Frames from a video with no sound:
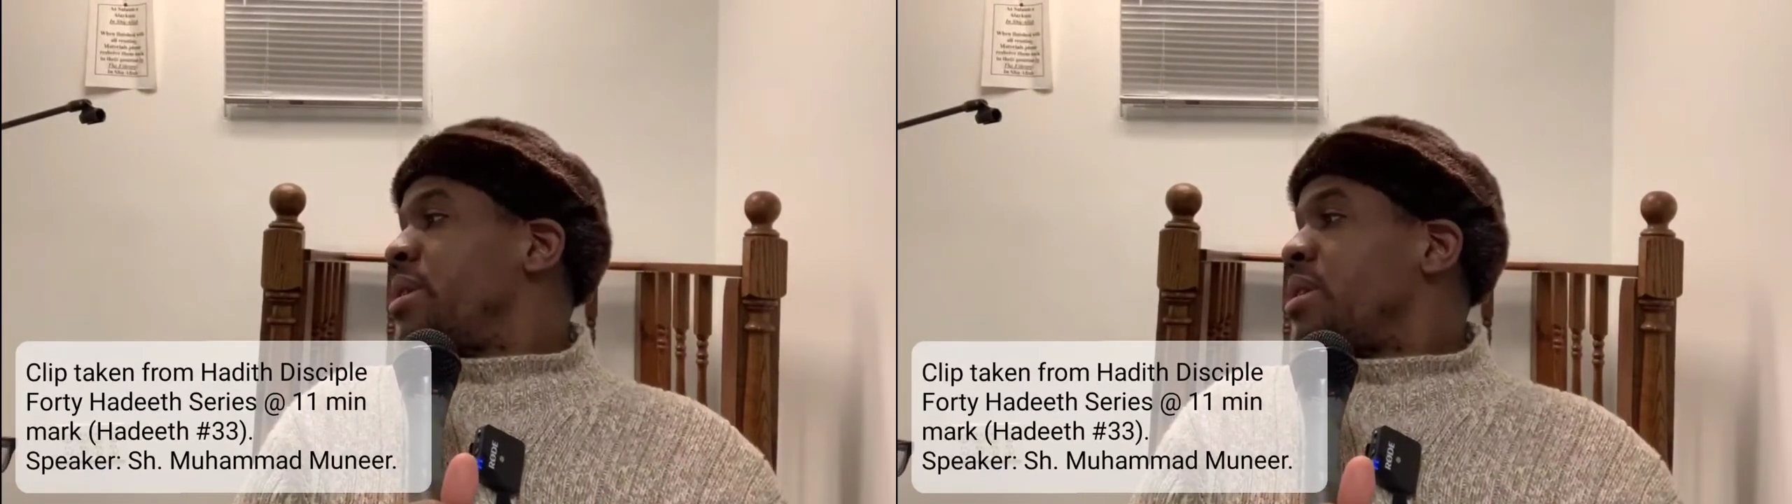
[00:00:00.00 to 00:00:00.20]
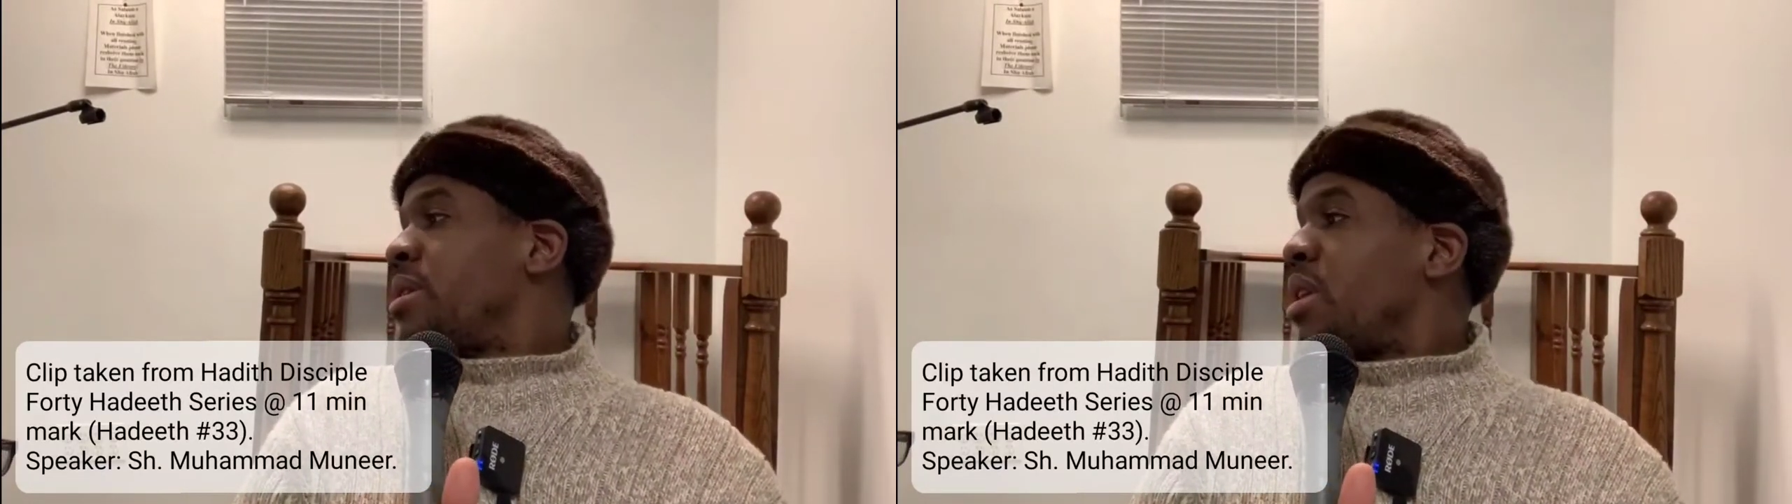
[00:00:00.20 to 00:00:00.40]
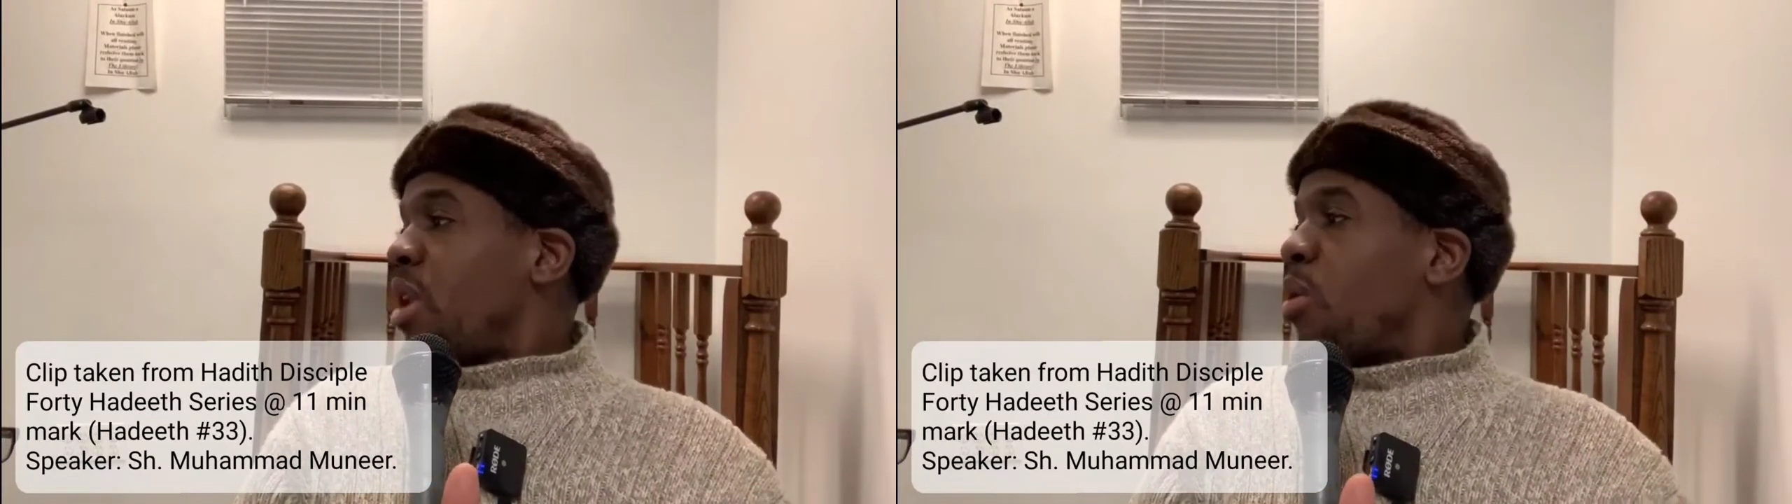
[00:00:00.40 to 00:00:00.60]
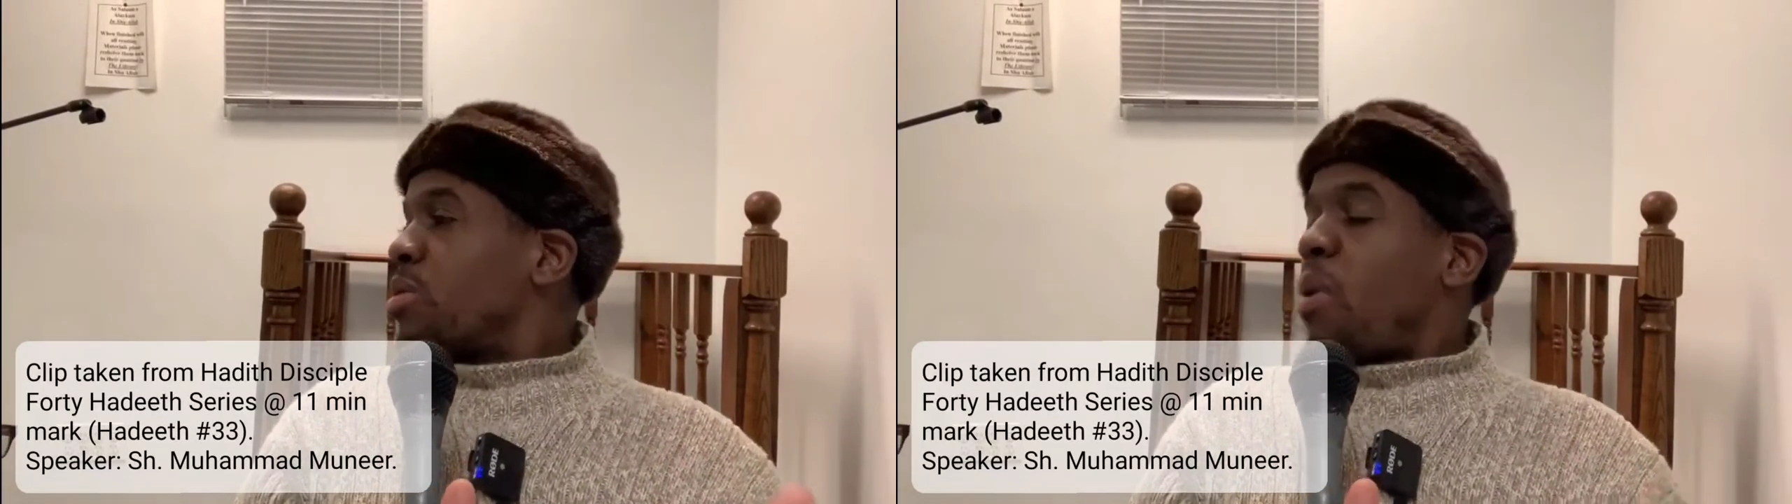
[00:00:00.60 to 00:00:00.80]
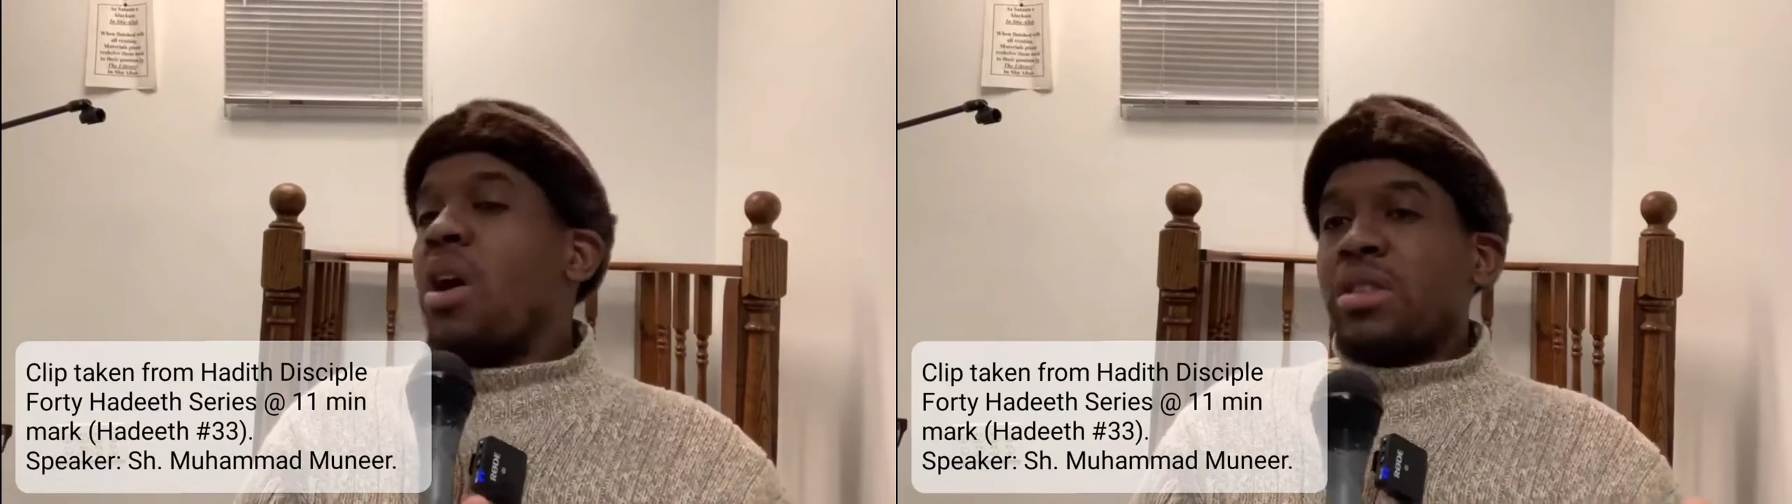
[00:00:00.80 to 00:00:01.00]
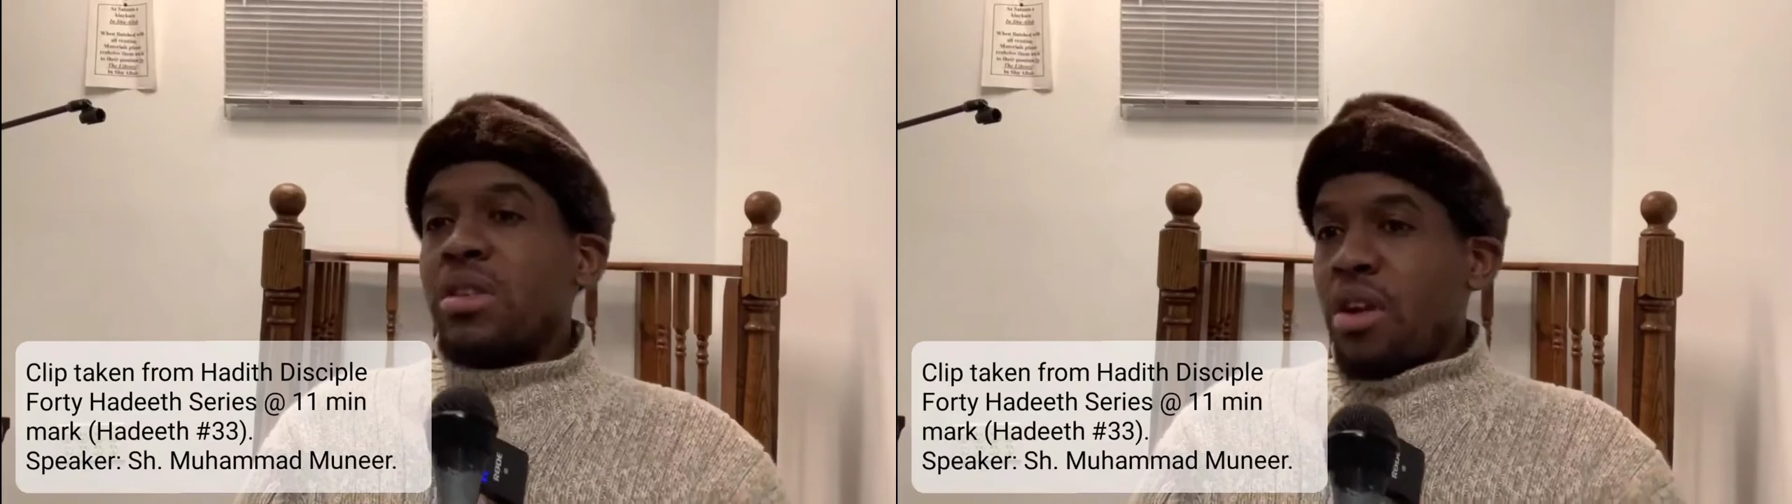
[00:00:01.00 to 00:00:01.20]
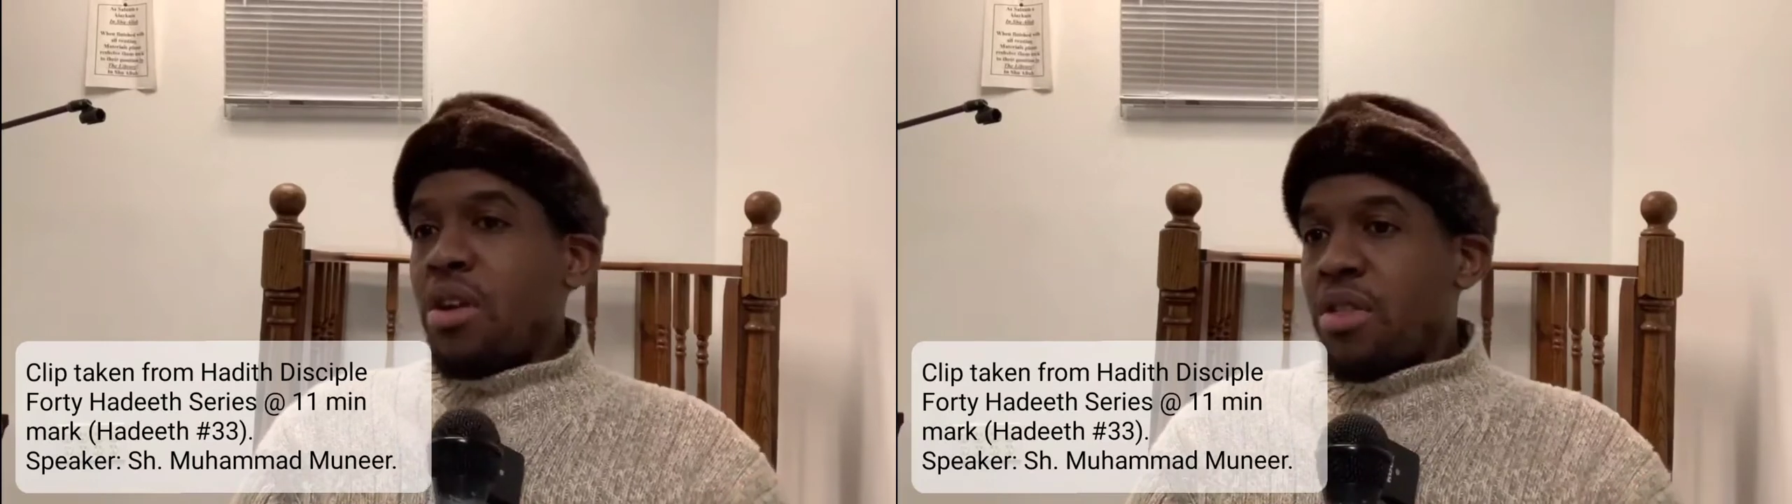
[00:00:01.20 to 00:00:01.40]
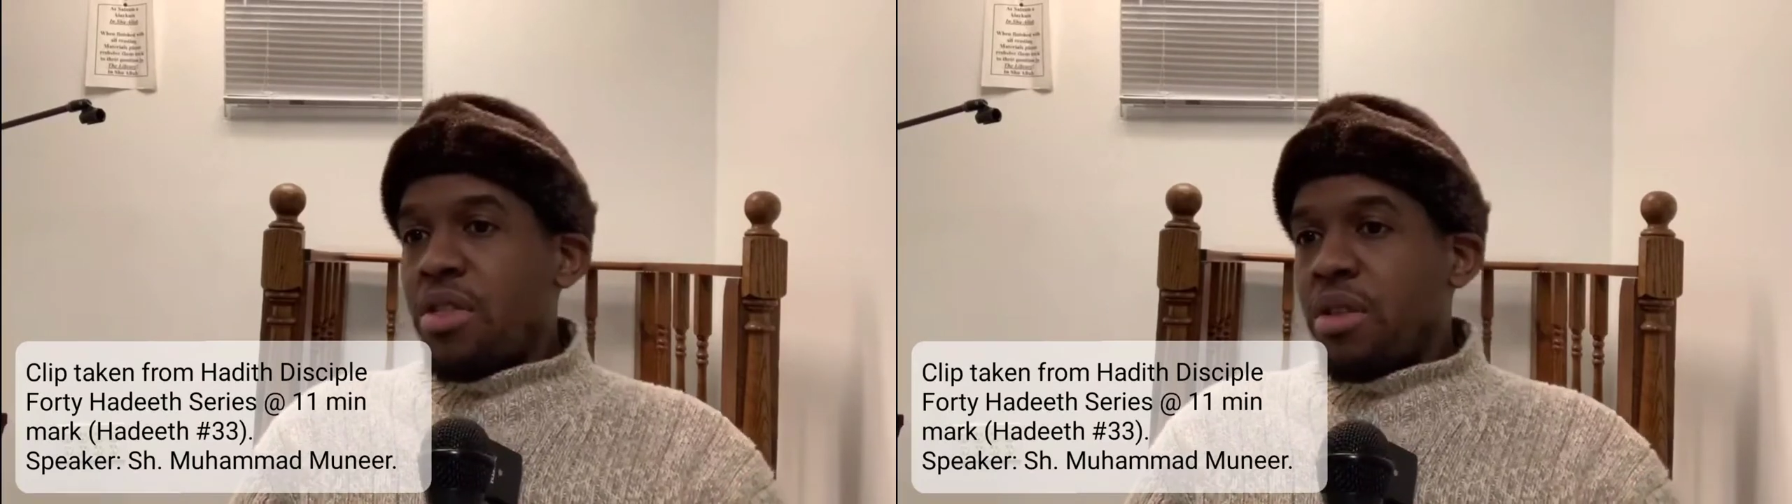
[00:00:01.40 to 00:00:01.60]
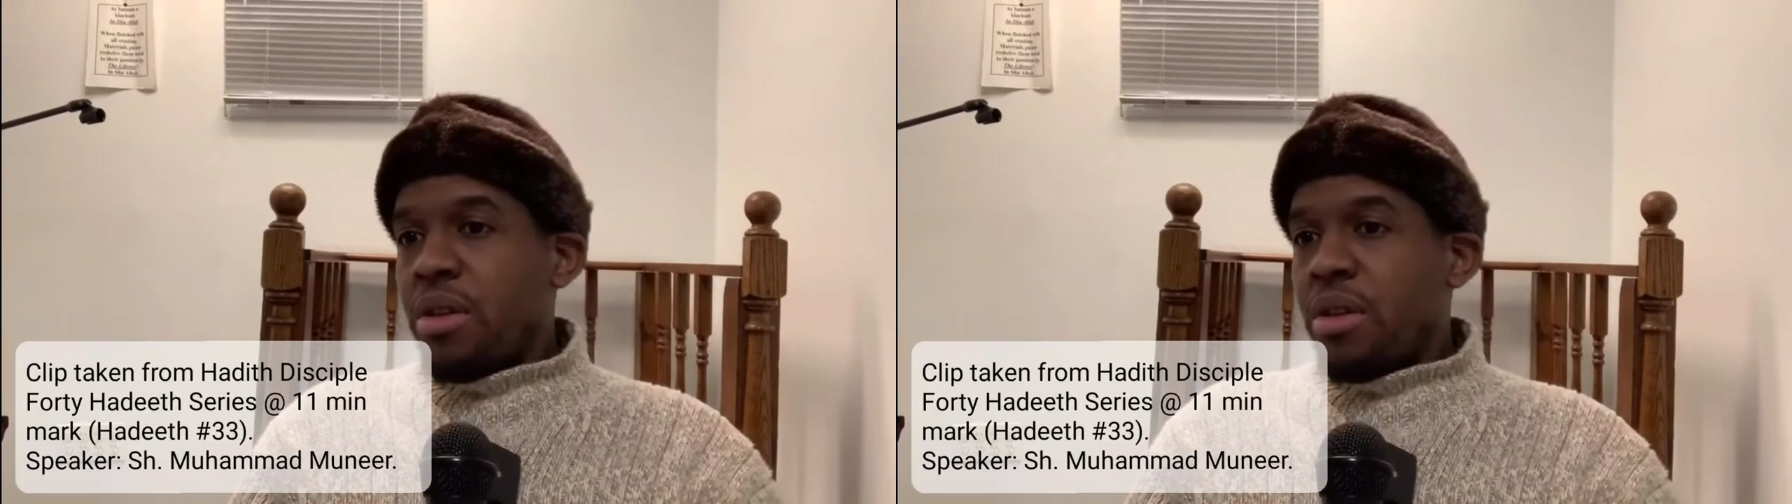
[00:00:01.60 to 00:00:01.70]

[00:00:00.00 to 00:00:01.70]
The lowest parts of the earth